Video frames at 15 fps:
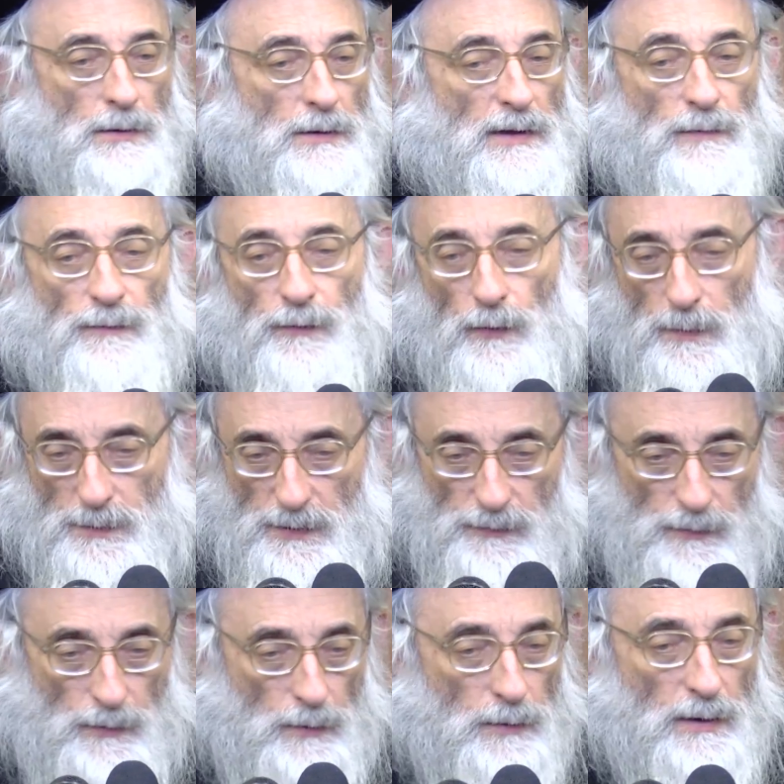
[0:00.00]
that informed
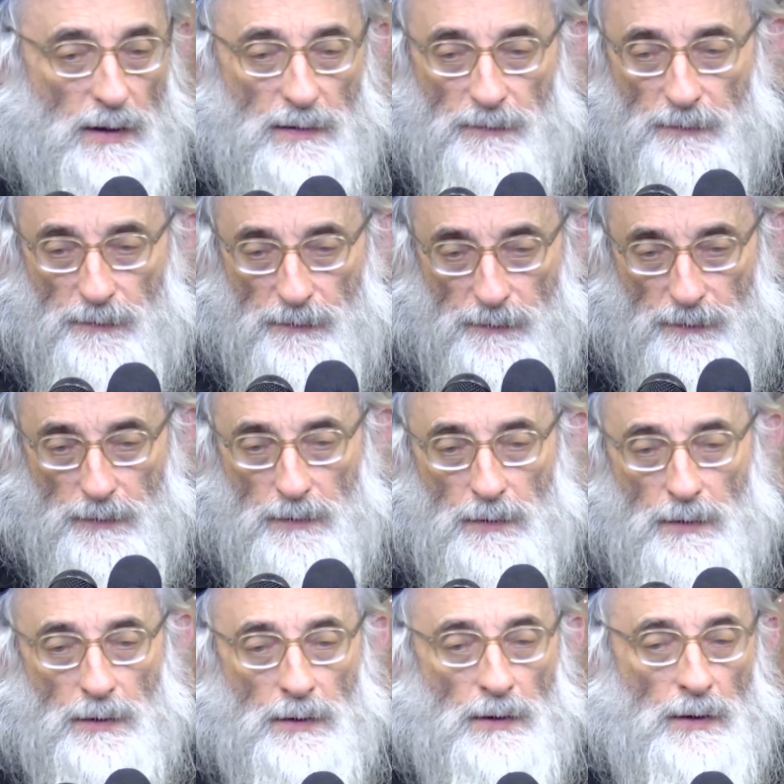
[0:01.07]
his whole life.
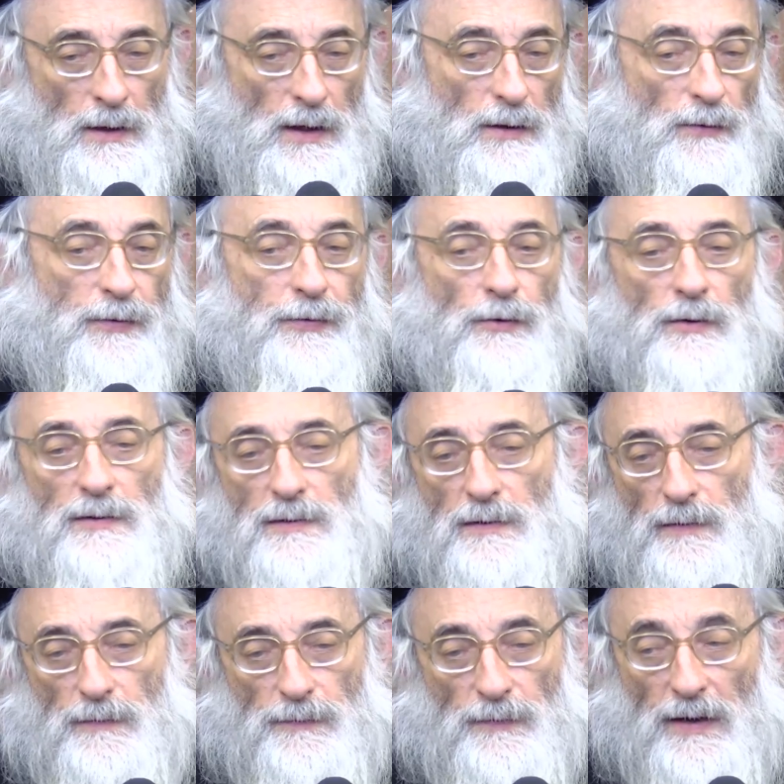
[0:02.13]
He had a
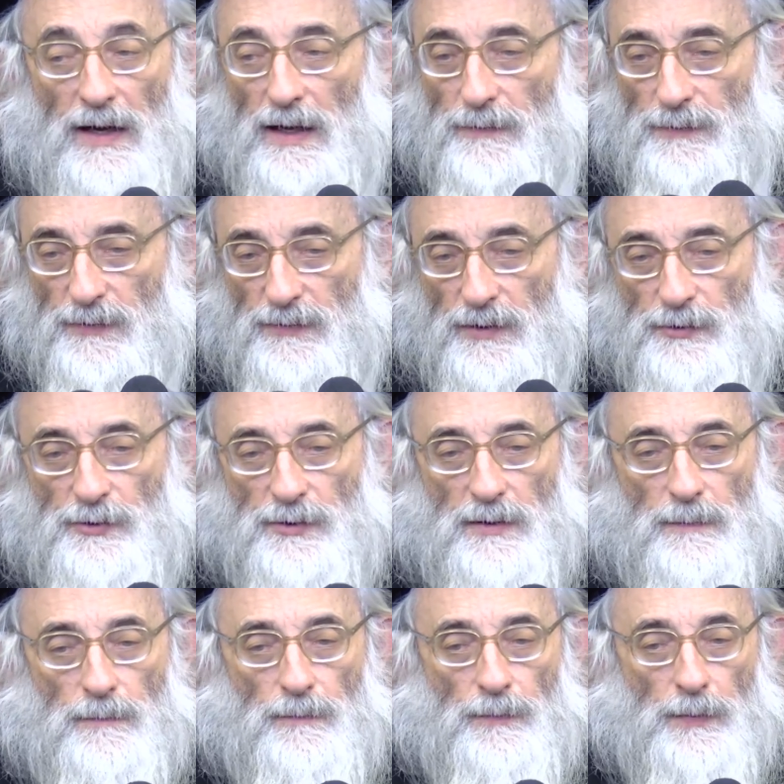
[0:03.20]
thirst for Avos
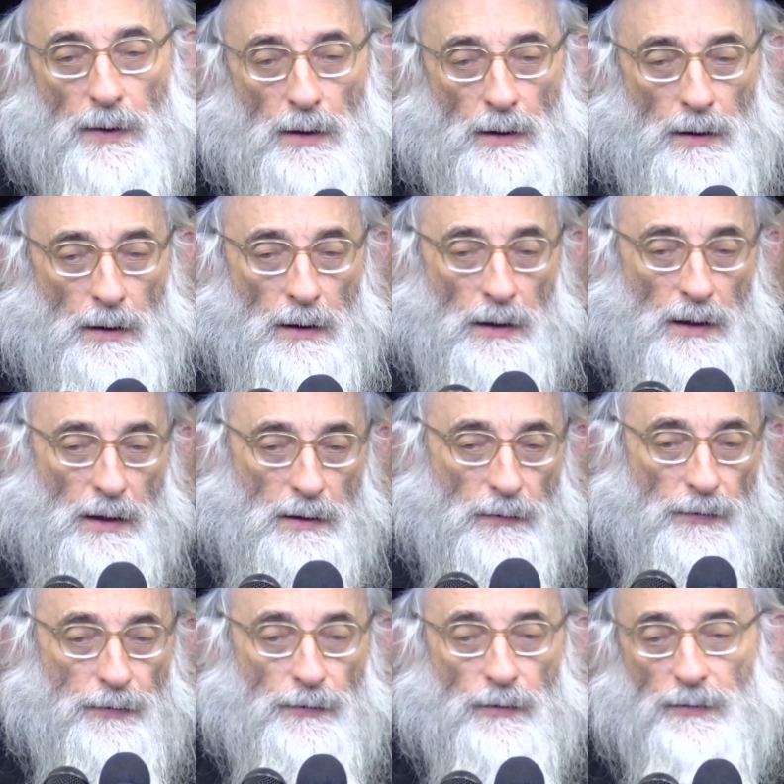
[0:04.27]
Hashem. He had a
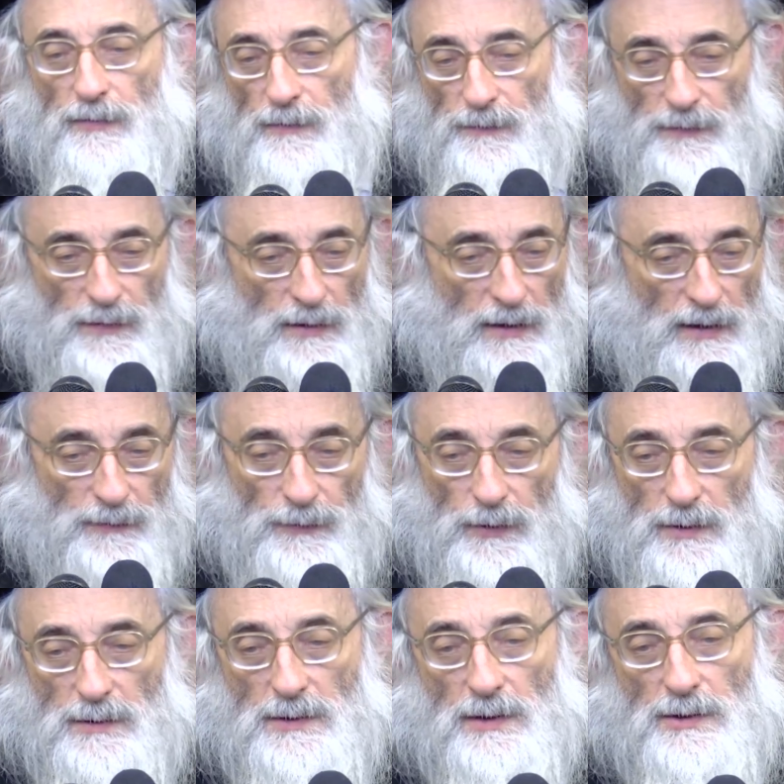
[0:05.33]
thirst for
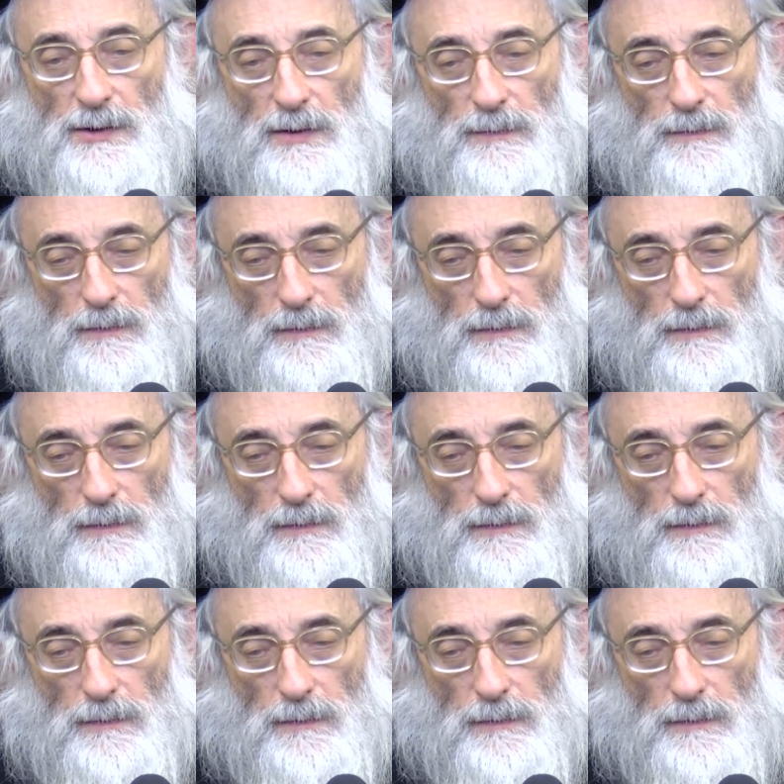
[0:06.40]
Avodas Hashem.